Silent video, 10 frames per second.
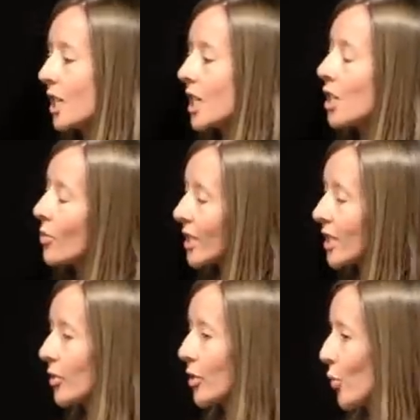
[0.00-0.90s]
he was
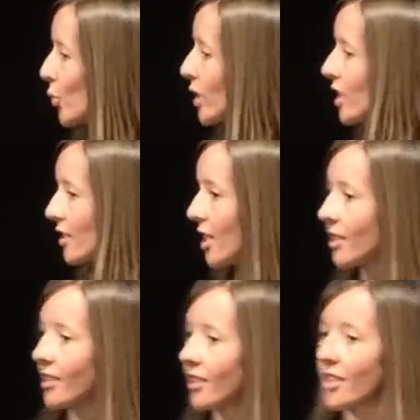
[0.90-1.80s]
able to
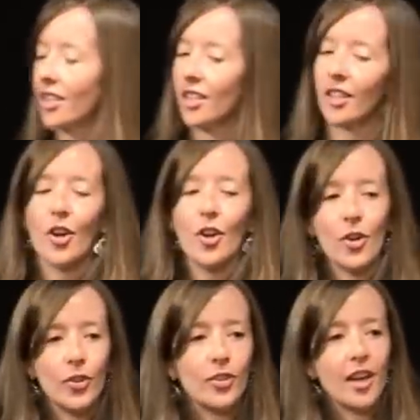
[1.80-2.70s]
realize that,
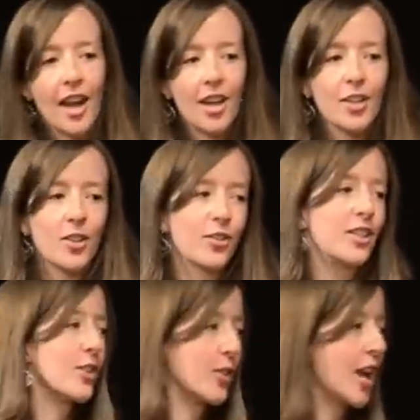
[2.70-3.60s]
oh, I actually
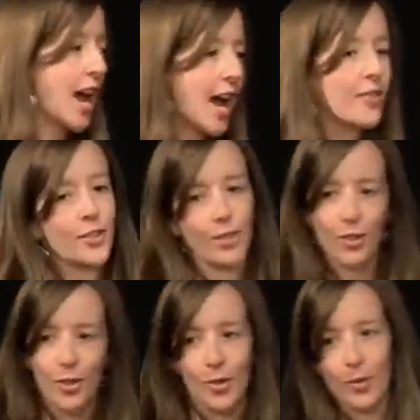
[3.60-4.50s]
don't have to
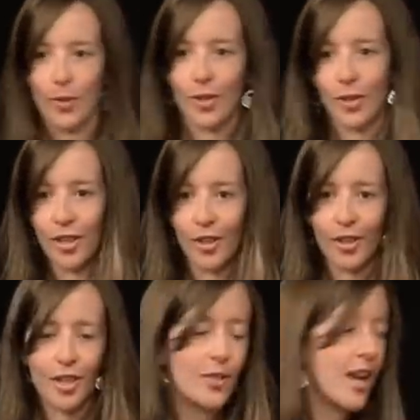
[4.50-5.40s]
just choose one or the
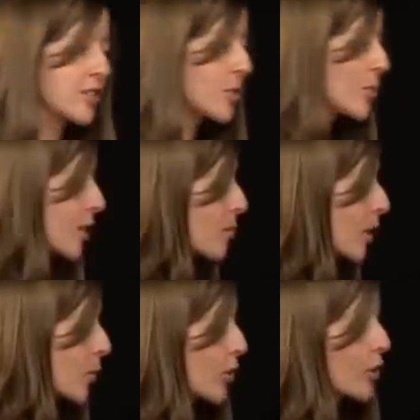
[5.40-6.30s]
other. I don't have to pick
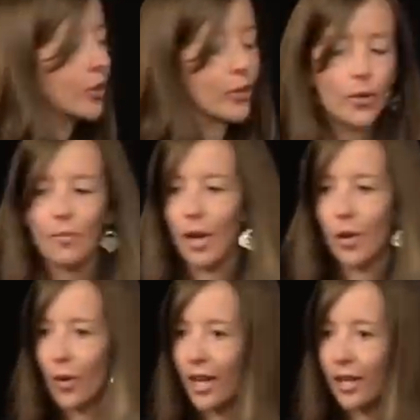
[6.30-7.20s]
my work or my
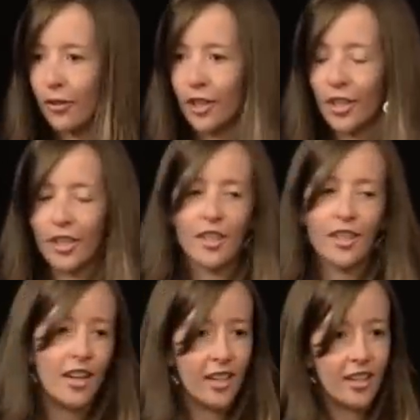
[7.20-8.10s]
wife.
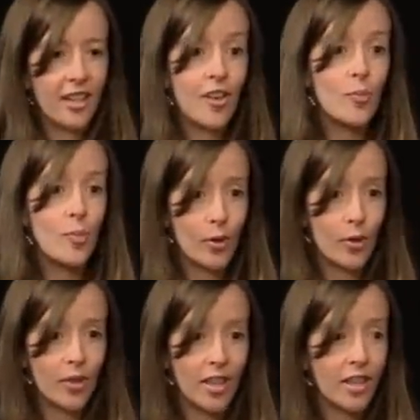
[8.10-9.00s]
I can have
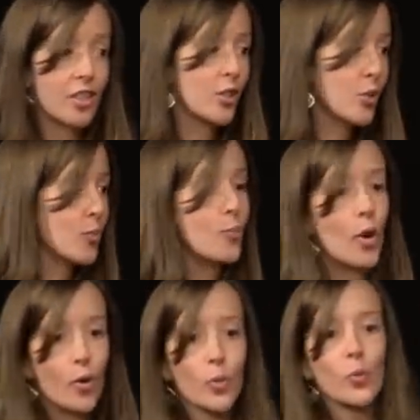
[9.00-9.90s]
both, and I can do
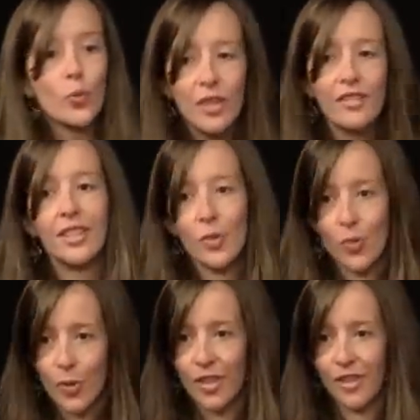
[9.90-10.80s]
both really,
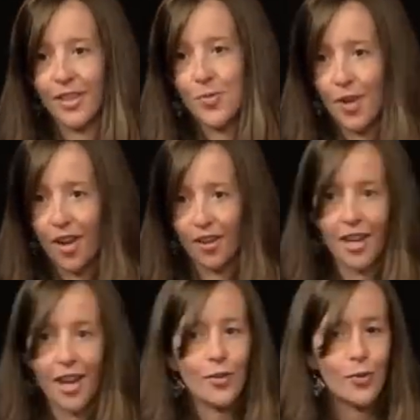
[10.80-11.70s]
really well
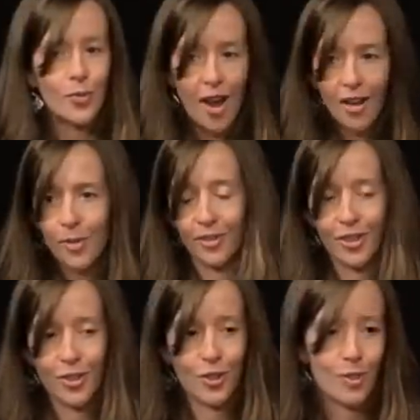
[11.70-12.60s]
and have a rockin'
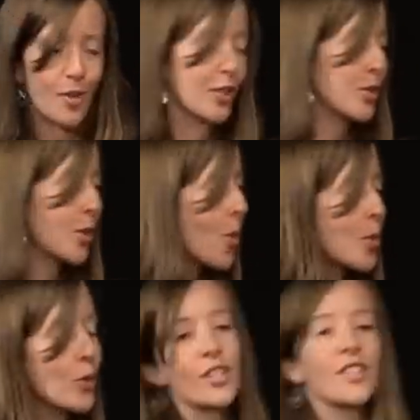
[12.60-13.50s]
relationship and a
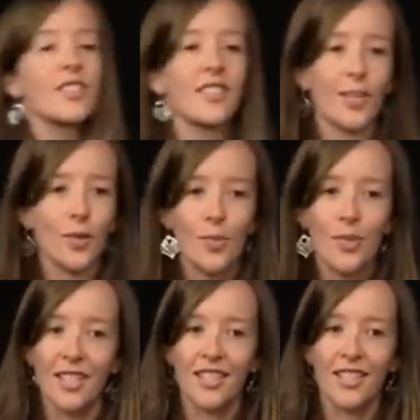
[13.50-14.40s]
totally successful
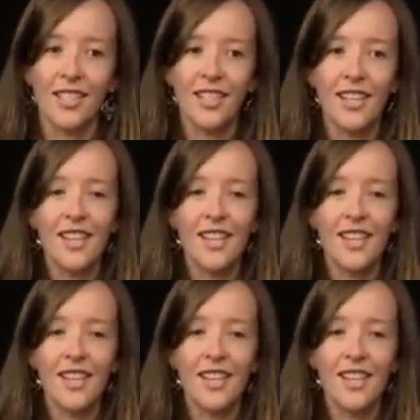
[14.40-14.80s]
business.